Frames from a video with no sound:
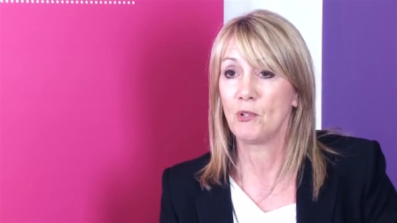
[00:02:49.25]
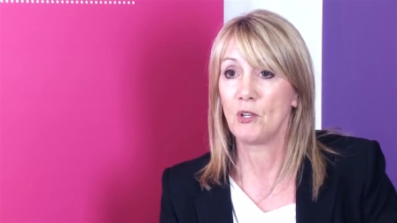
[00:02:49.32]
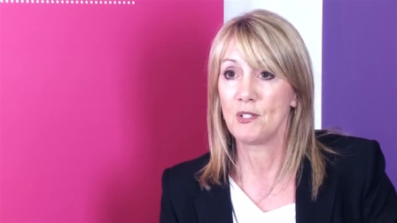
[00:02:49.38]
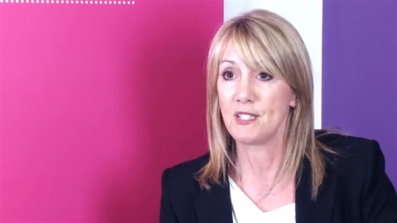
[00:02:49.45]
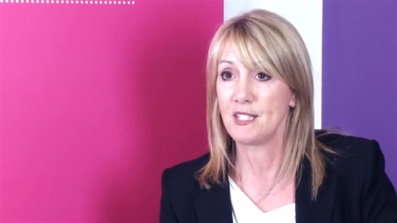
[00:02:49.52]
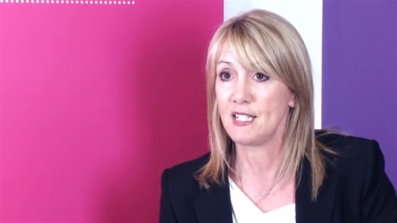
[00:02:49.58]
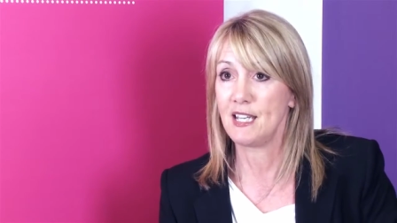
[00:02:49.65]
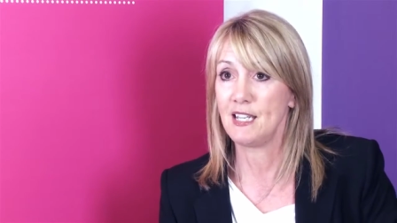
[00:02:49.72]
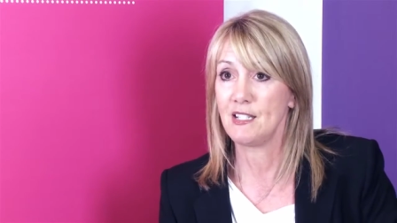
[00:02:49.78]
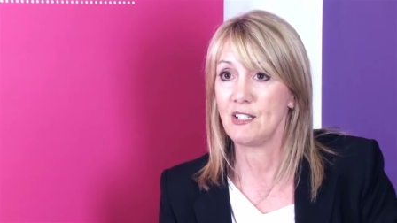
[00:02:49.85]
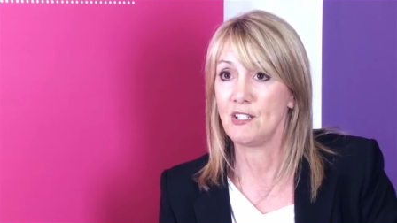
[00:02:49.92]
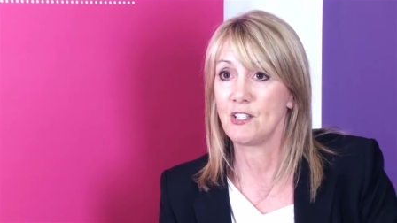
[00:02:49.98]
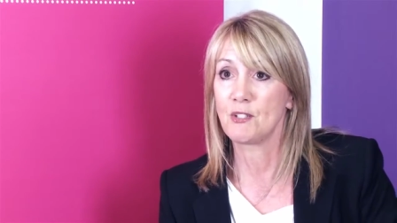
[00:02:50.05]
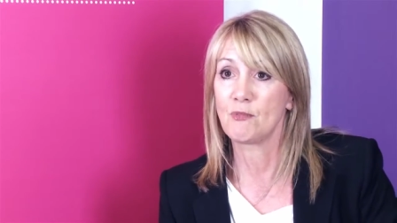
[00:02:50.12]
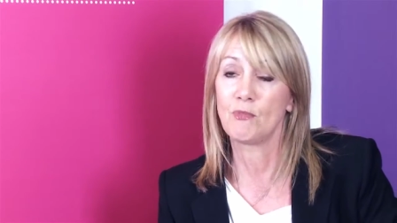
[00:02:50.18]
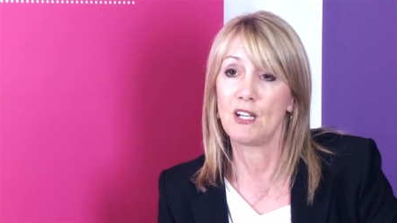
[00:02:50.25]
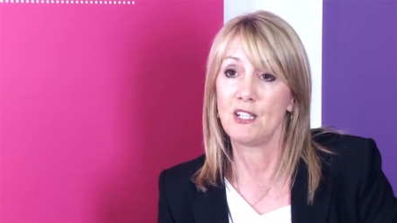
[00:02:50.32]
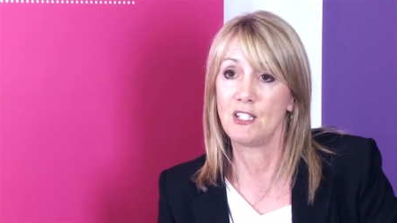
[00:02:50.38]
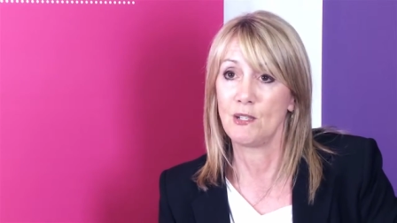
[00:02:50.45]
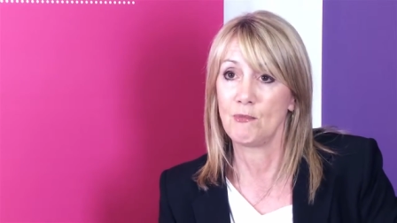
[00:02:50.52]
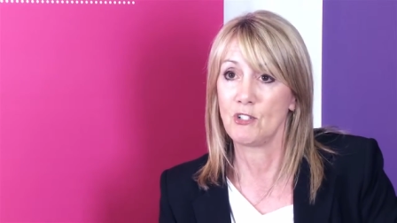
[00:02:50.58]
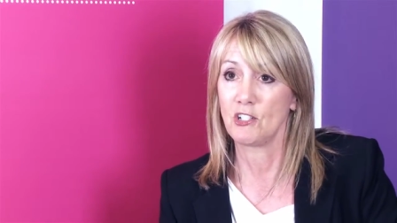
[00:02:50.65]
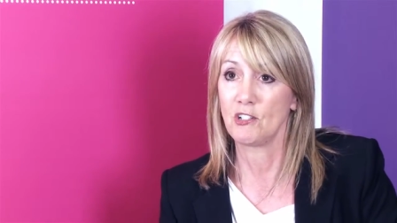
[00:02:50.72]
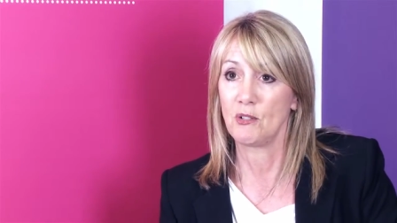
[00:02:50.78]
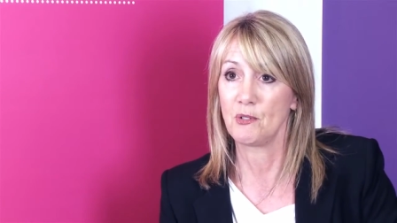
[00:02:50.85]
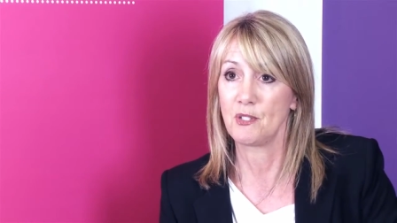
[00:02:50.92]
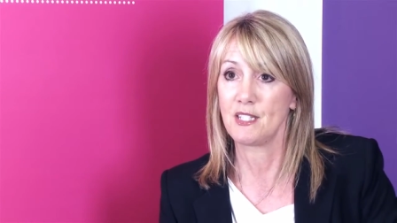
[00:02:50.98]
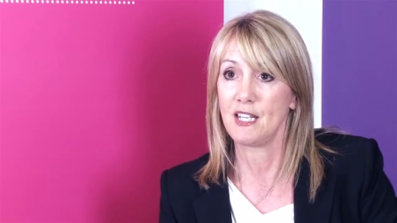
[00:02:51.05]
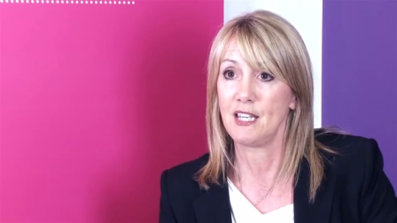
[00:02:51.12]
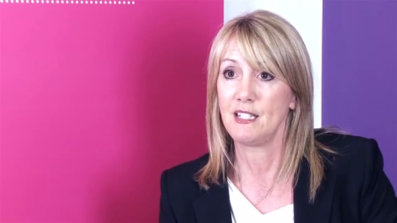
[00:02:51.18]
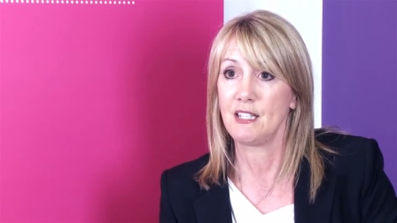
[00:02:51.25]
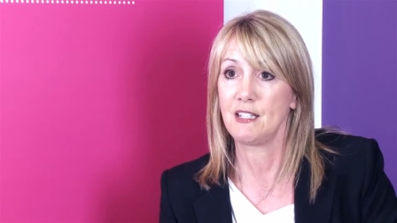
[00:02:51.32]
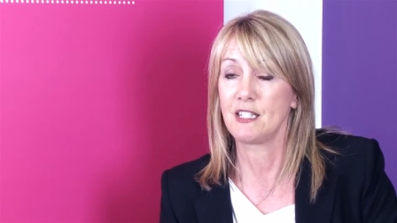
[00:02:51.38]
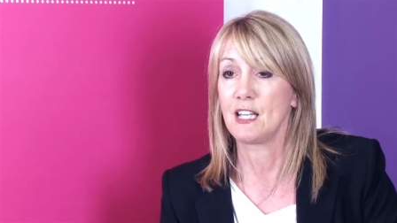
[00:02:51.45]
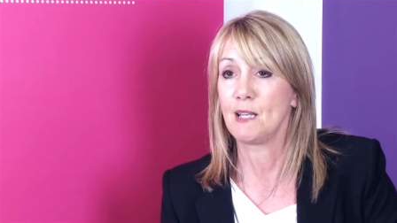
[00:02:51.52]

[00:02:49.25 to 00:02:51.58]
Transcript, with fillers: bronze status right up to gold status,